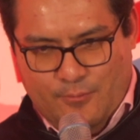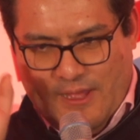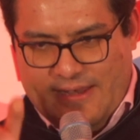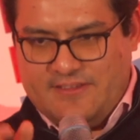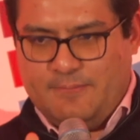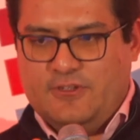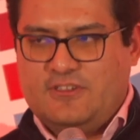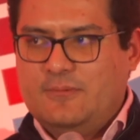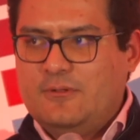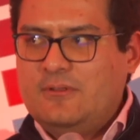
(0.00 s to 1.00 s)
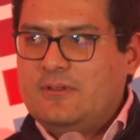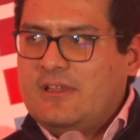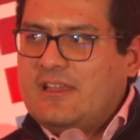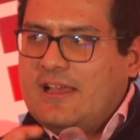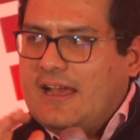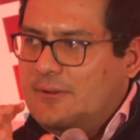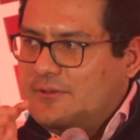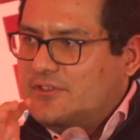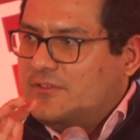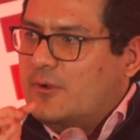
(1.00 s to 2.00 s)
well as possible, I
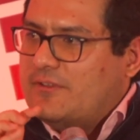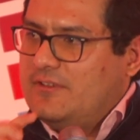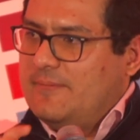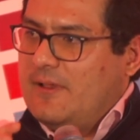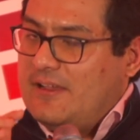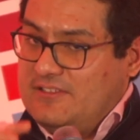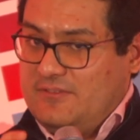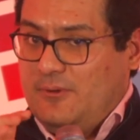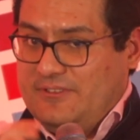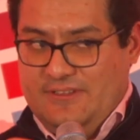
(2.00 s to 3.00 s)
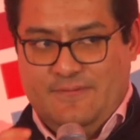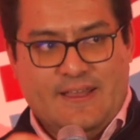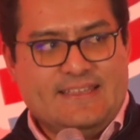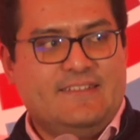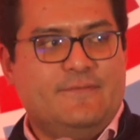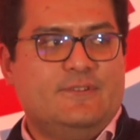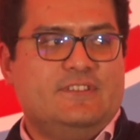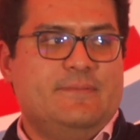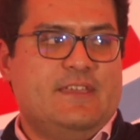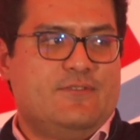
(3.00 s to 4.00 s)
just want to advise everyone
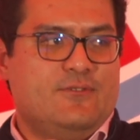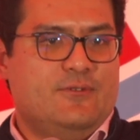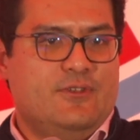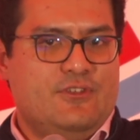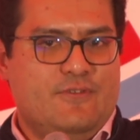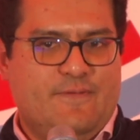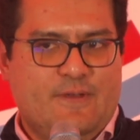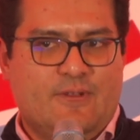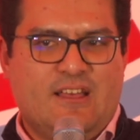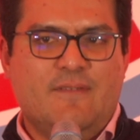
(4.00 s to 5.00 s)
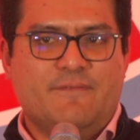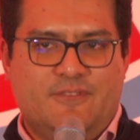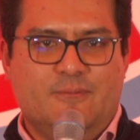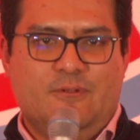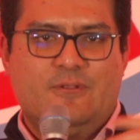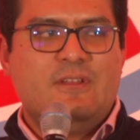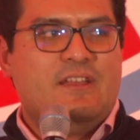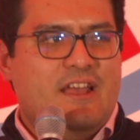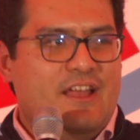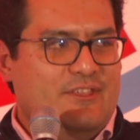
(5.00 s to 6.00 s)
to make sure that you feel comfortable
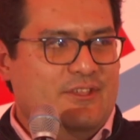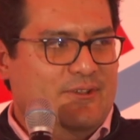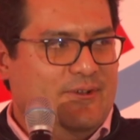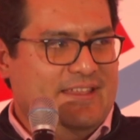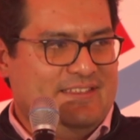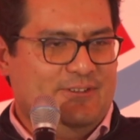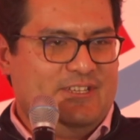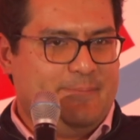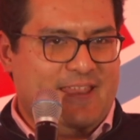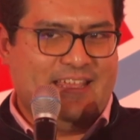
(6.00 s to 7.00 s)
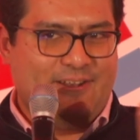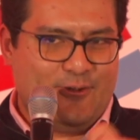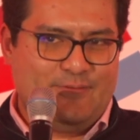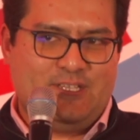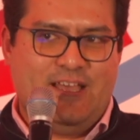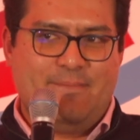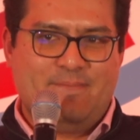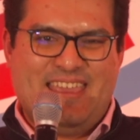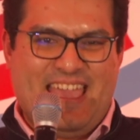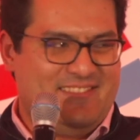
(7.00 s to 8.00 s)
and that you're not necessarily spending a lot of
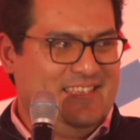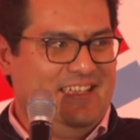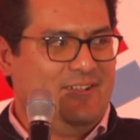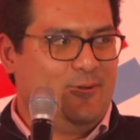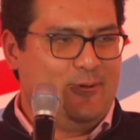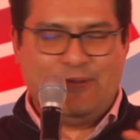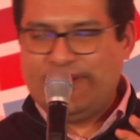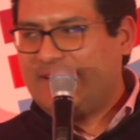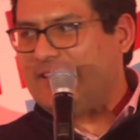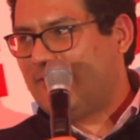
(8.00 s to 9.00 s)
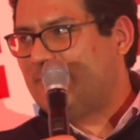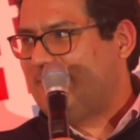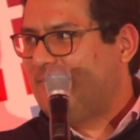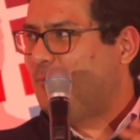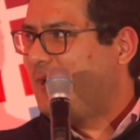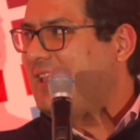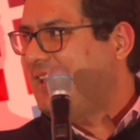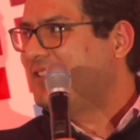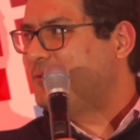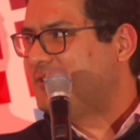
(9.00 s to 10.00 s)
time guessing or winging
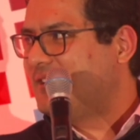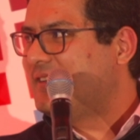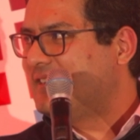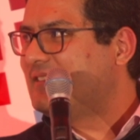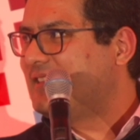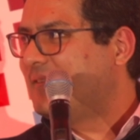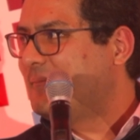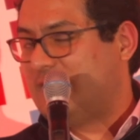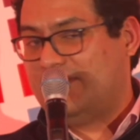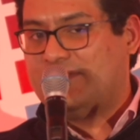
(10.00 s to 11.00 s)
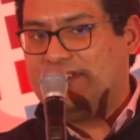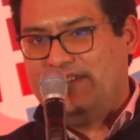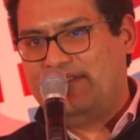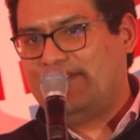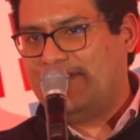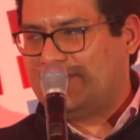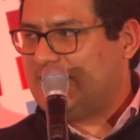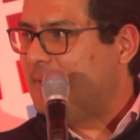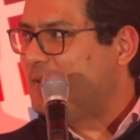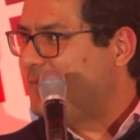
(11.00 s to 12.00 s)
it to a certain extent, because obviously
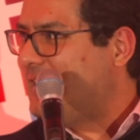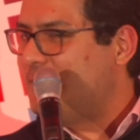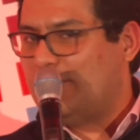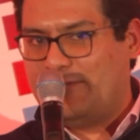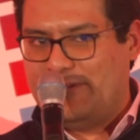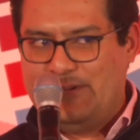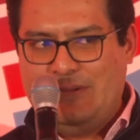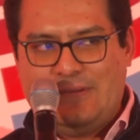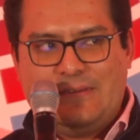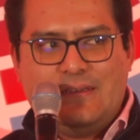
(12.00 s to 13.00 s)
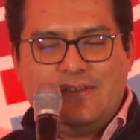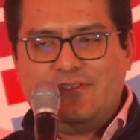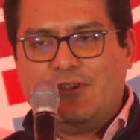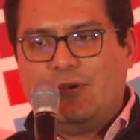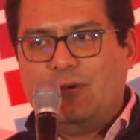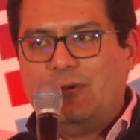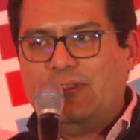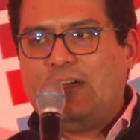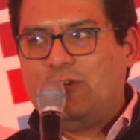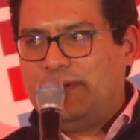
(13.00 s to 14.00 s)
time is valuable for you. So
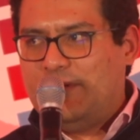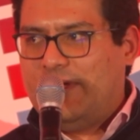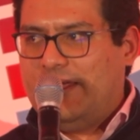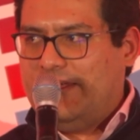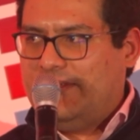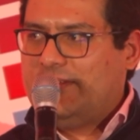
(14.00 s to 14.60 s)
that would be where